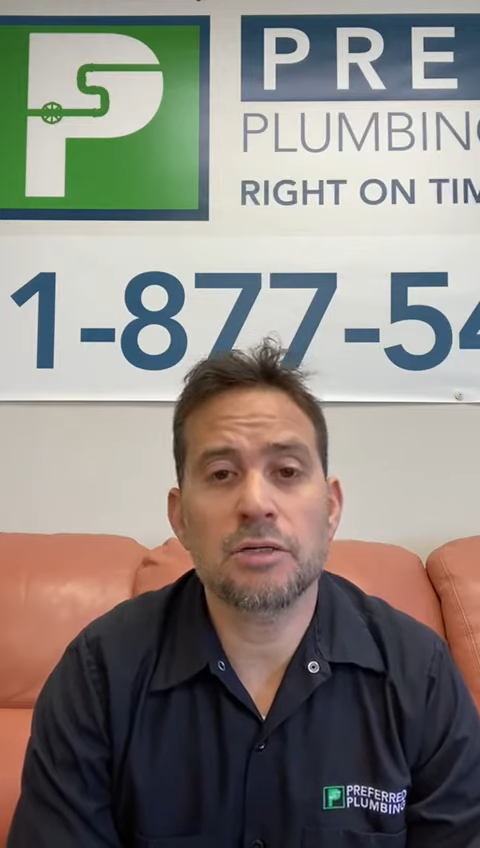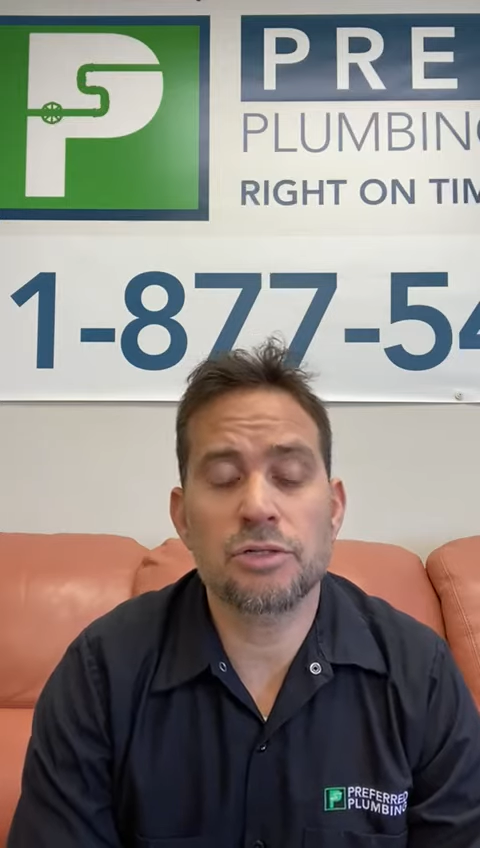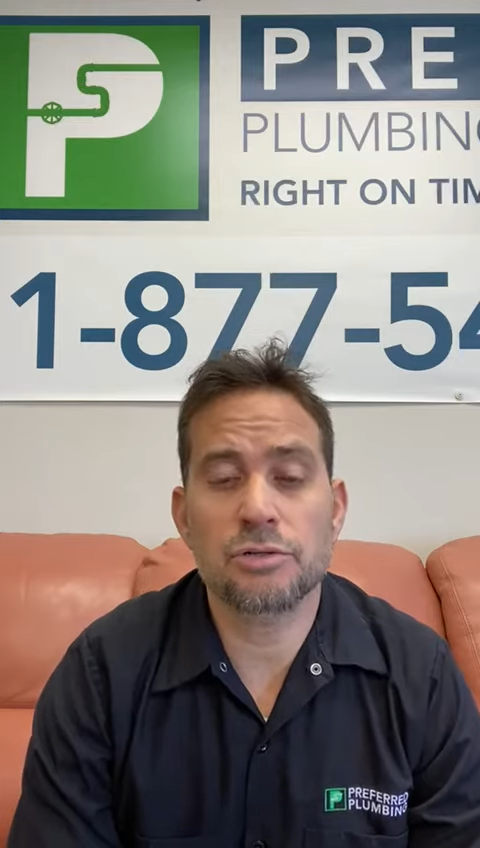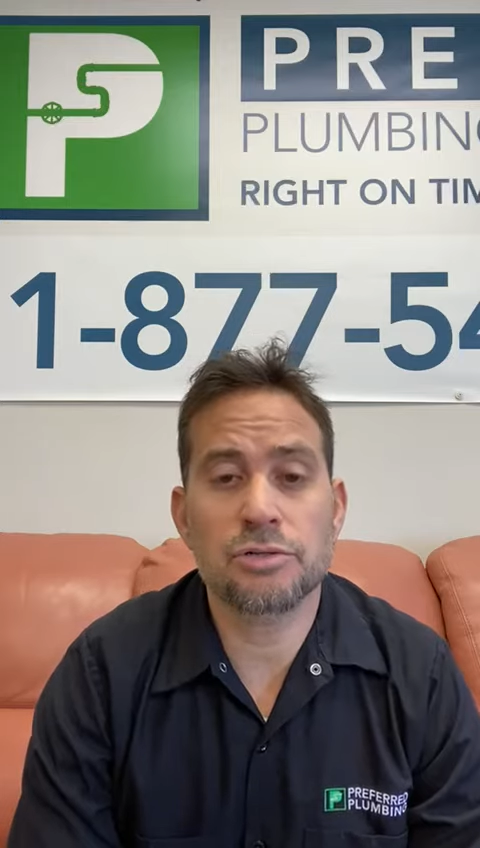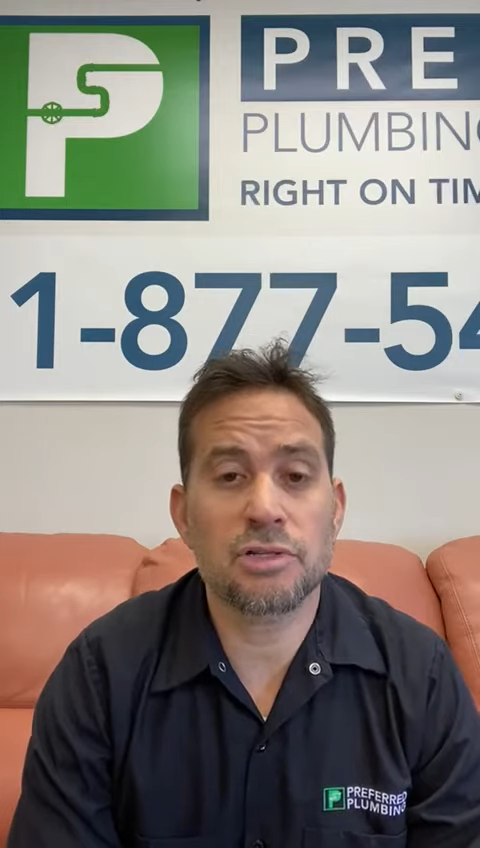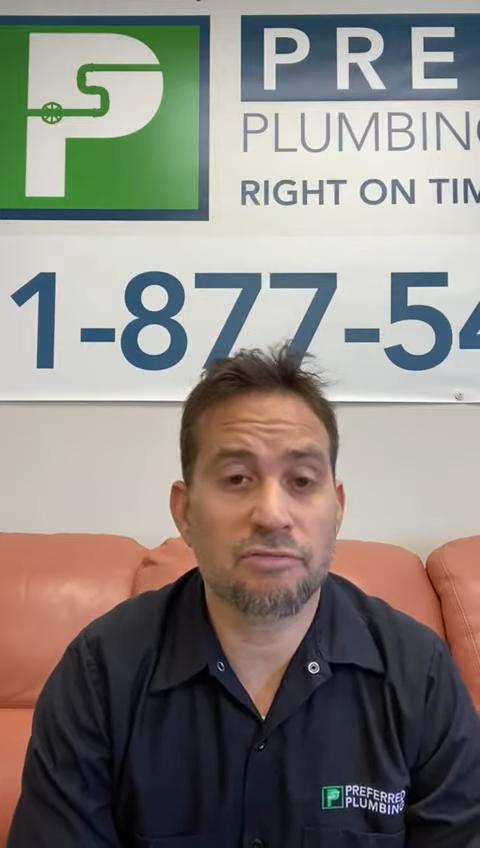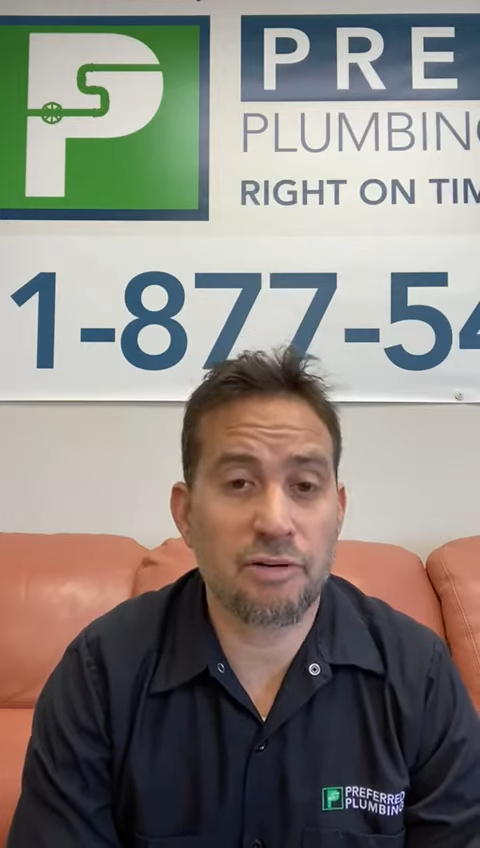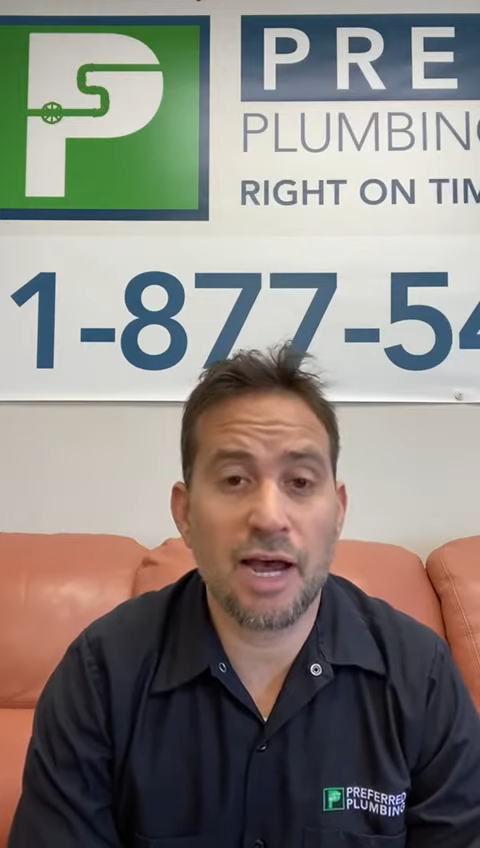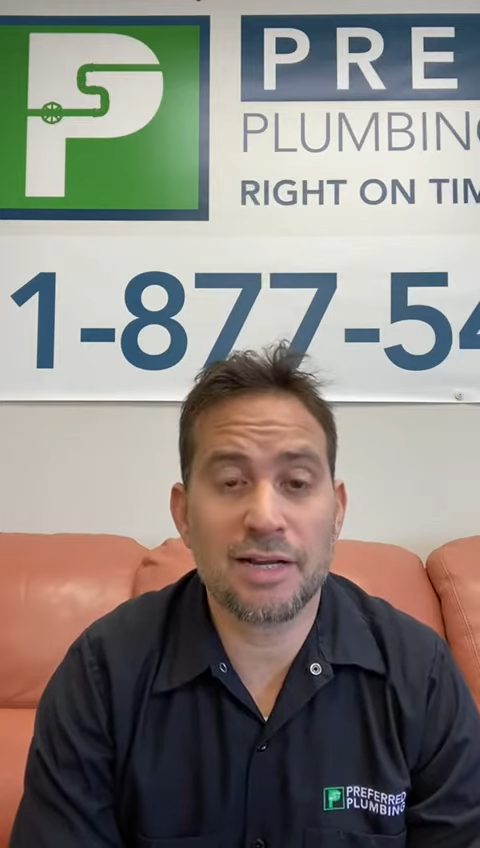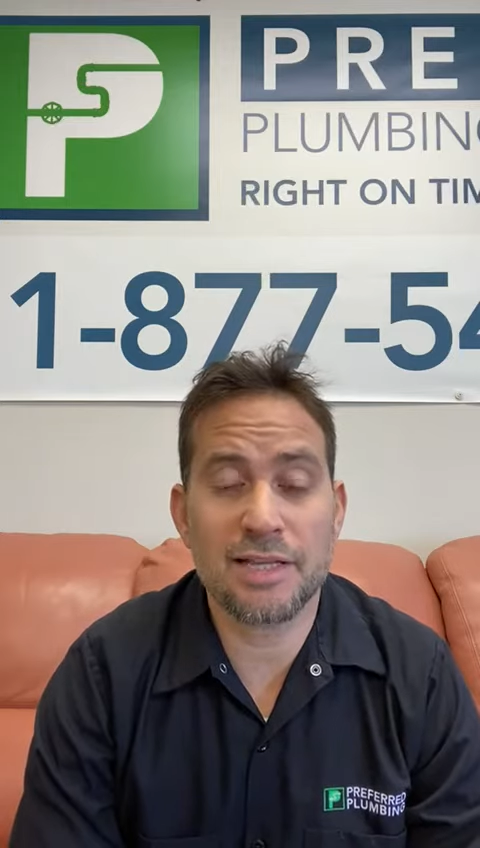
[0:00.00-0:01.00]
due to the
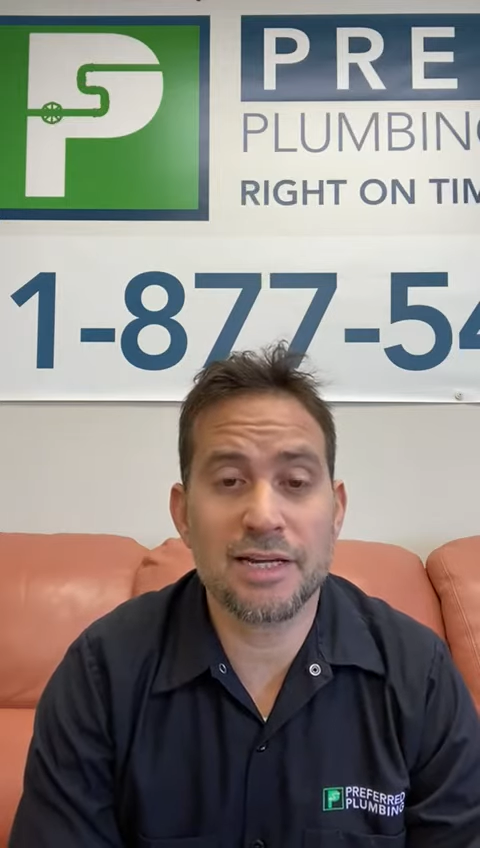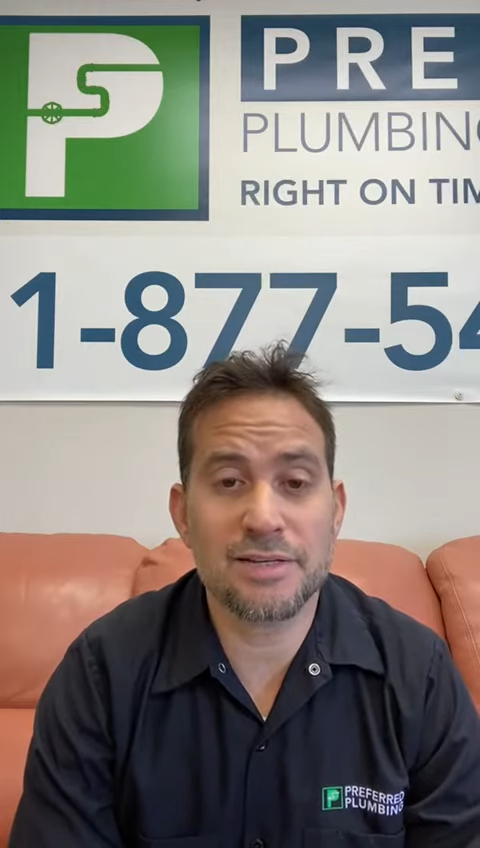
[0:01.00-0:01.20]
fact that